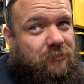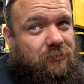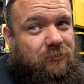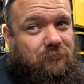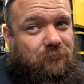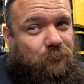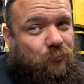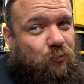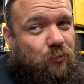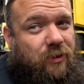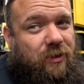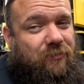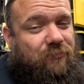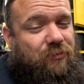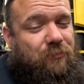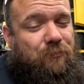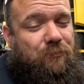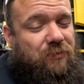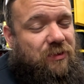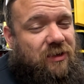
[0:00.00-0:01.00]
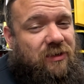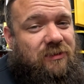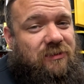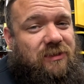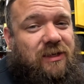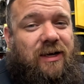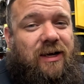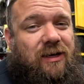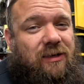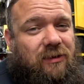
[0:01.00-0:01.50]
whatever things
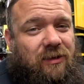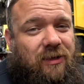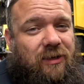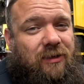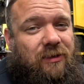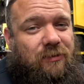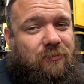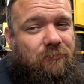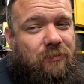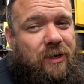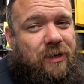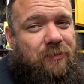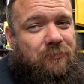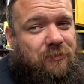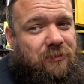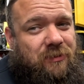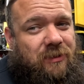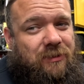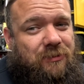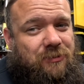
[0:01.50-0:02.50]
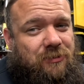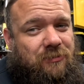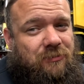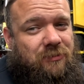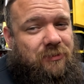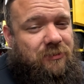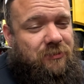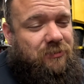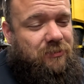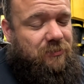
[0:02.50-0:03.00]
I had laying around, and that turned
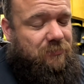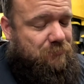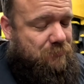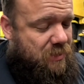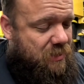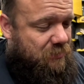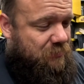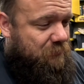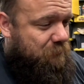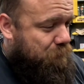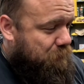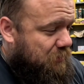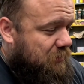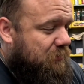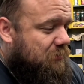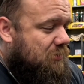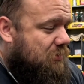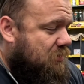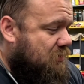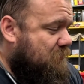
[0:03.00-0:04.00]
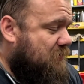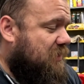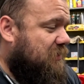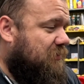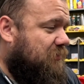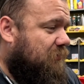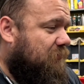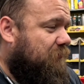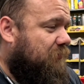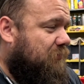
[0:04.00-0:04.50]
into me talking
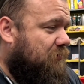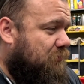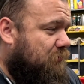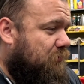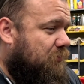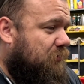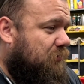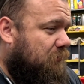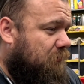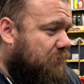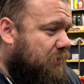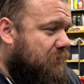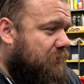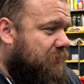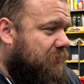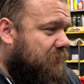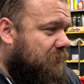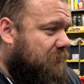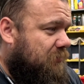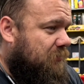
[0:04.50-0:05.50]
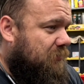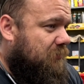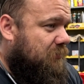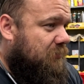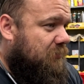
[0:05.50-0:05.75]
myself into a 3-link,